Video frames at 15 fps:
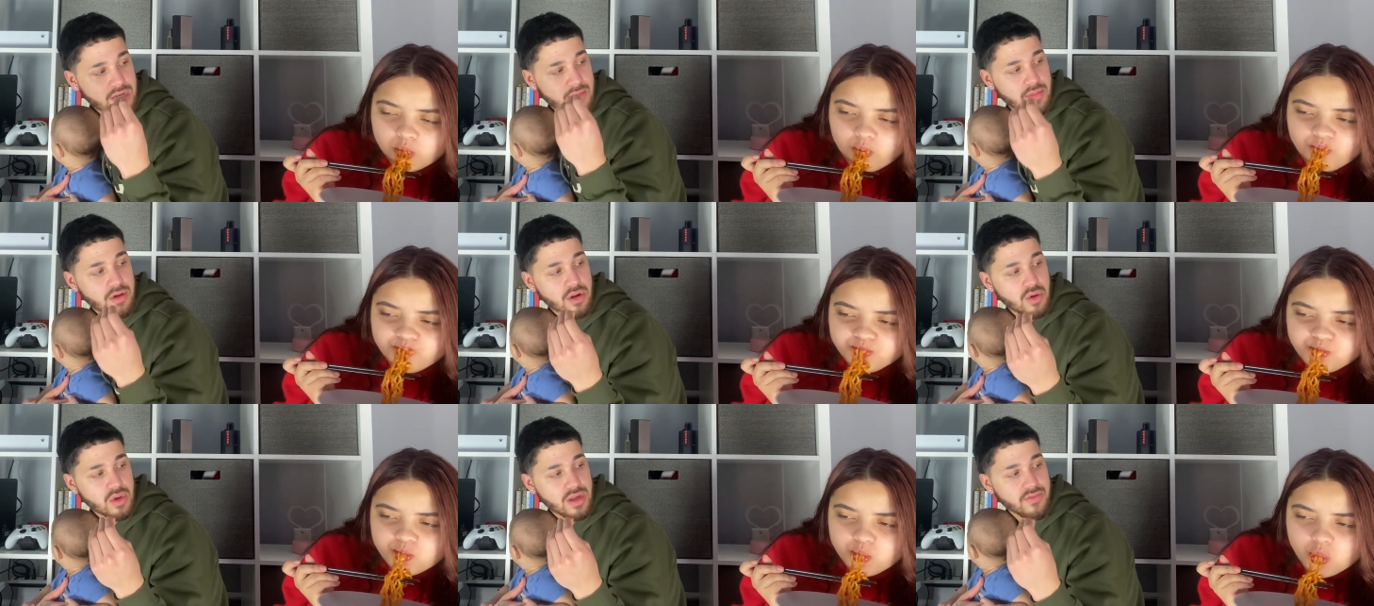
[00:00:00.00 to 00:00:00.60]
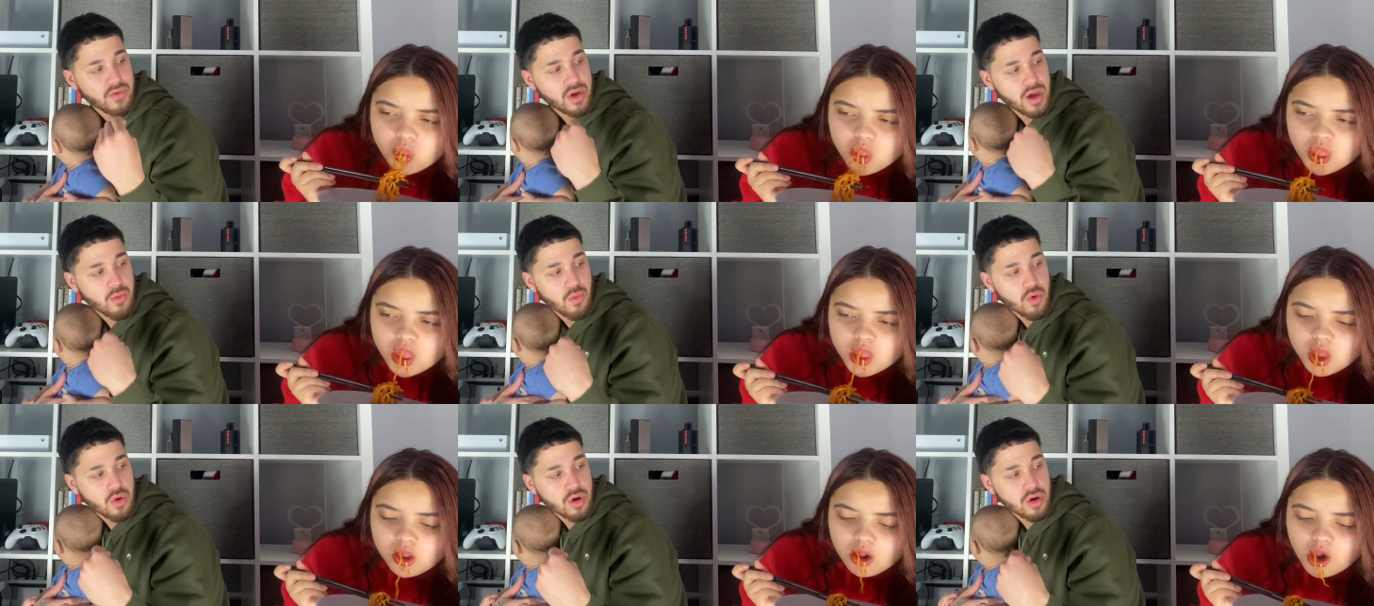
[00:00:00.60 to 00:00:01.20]
Speaker 1: up in your nose if you get
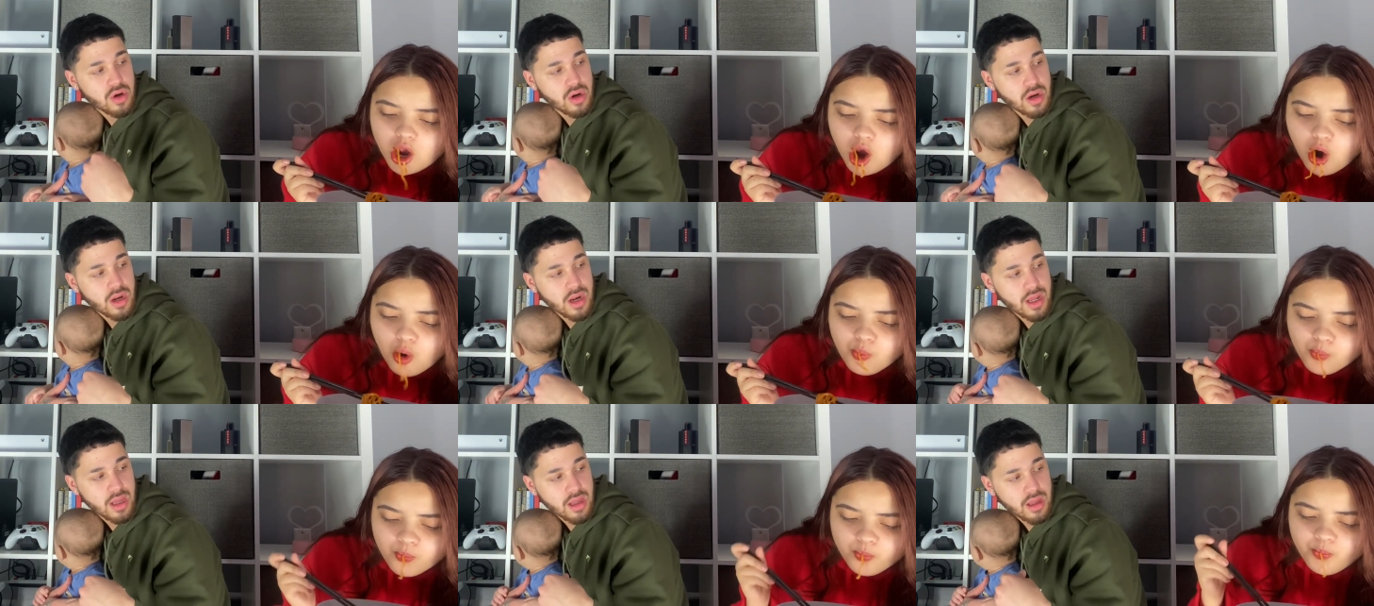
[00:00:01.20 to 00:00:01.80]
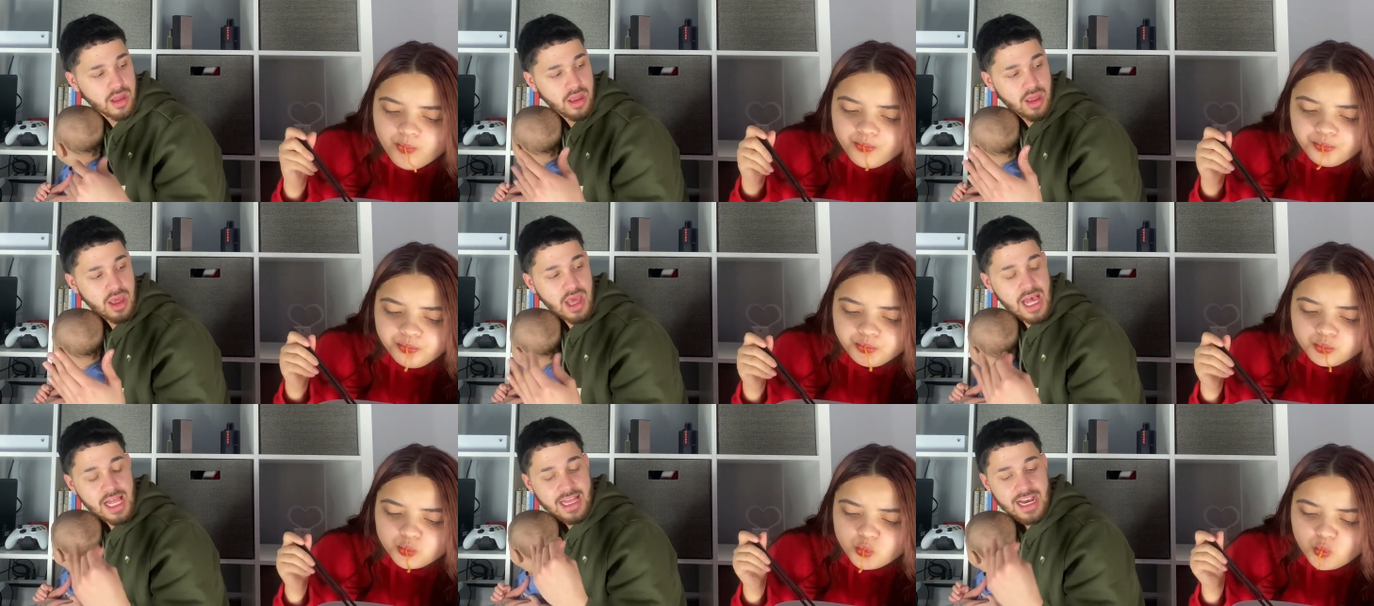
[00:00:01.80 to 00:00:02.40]
water. Like, mm -hmm.
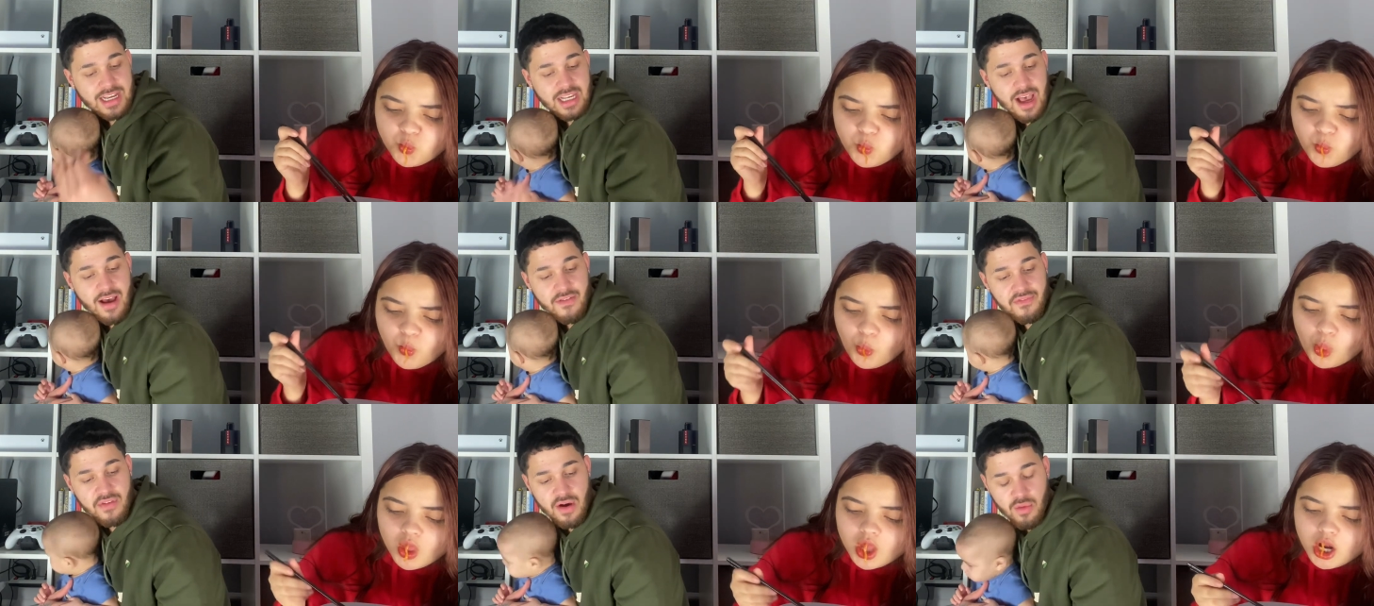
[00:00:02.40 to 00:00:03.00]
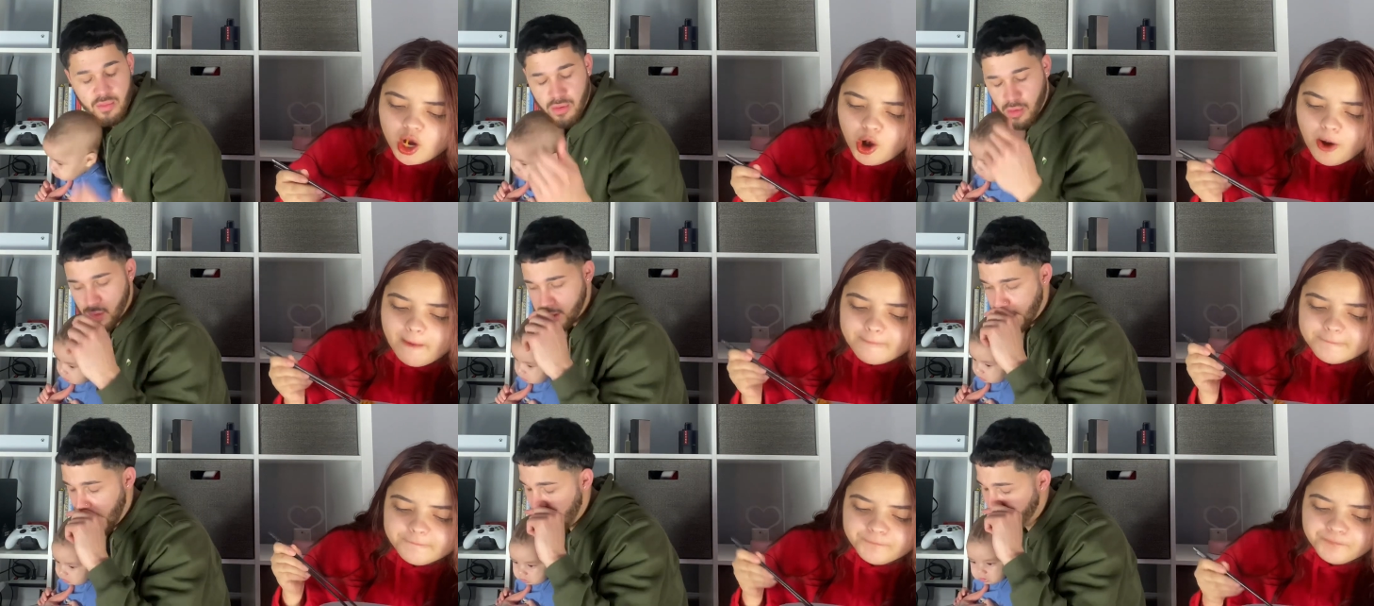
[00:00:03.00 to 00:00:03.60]
that's how I felt, bro, with
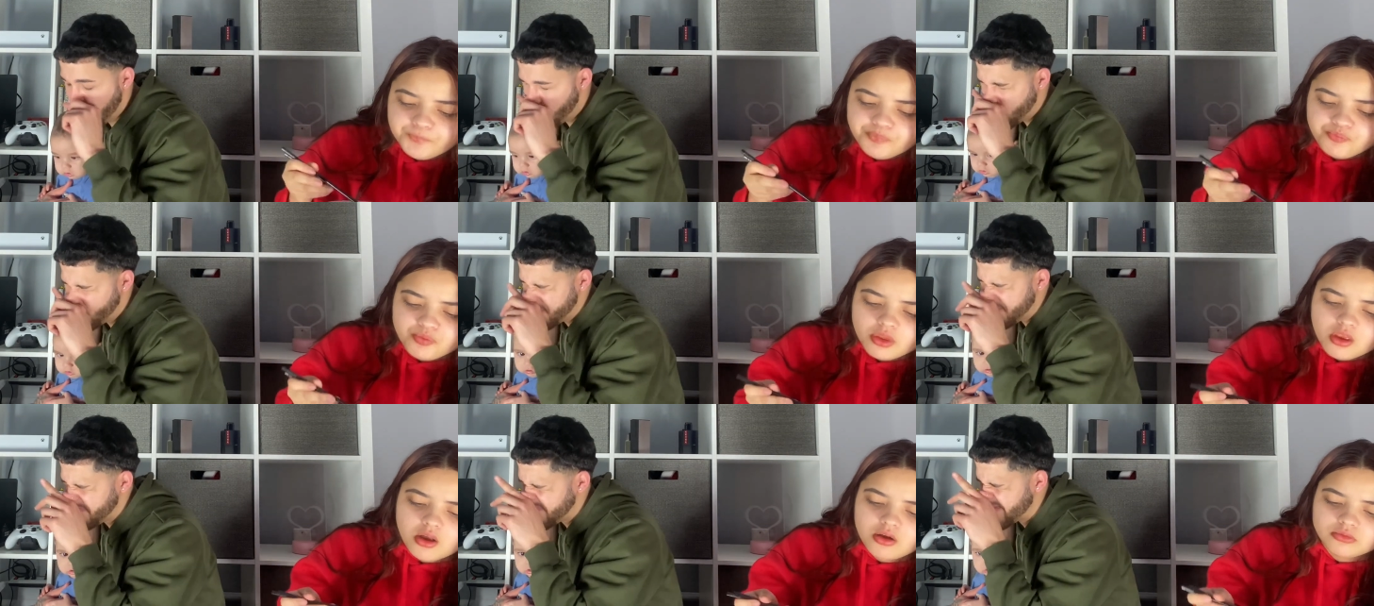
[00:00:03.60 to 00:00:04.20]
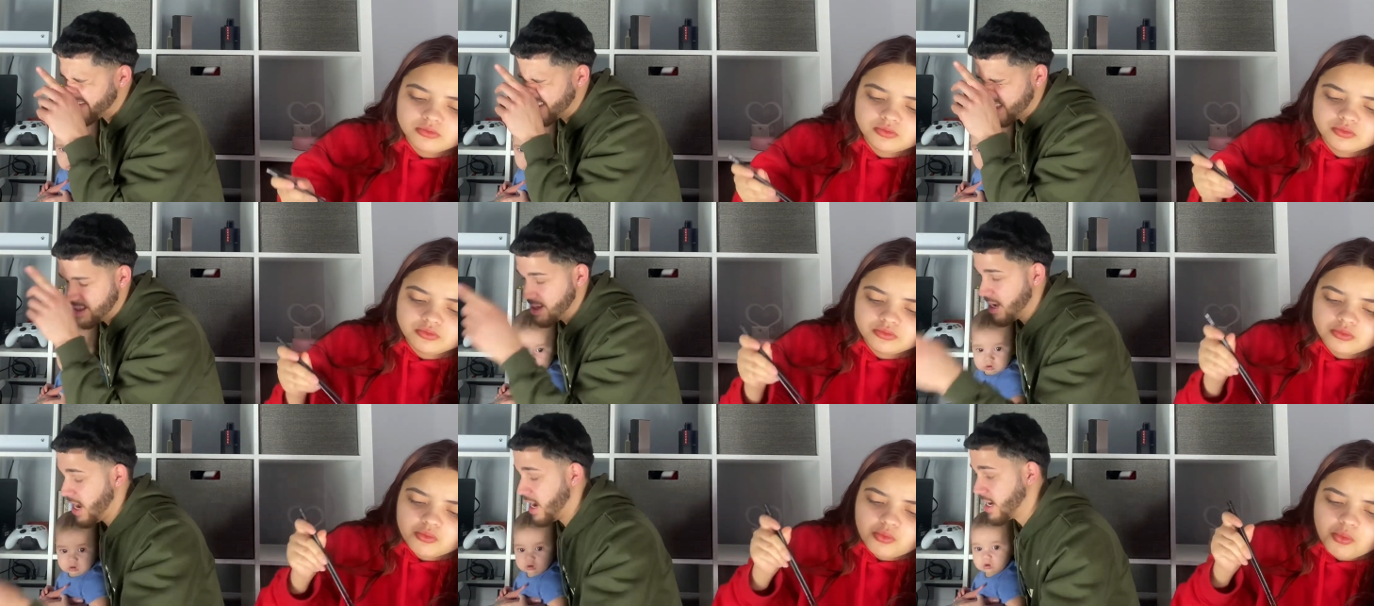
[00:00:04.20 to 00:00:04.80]
that.
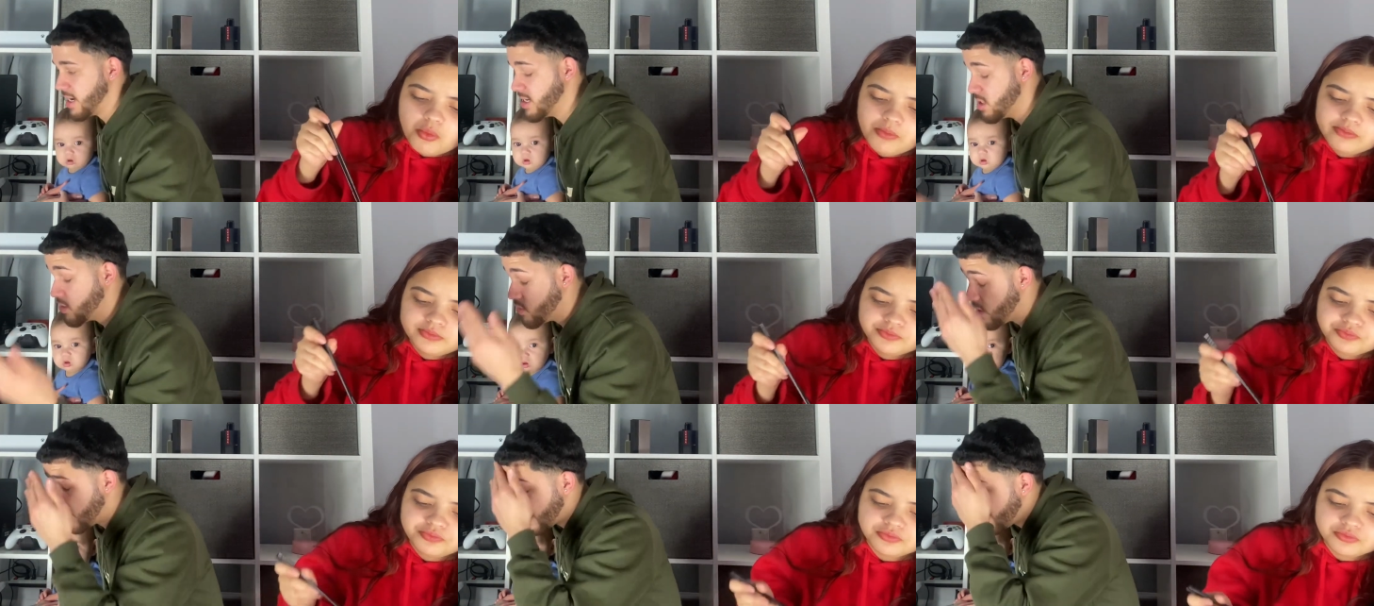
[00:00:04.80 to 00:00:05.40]
I couldn't do it. Like,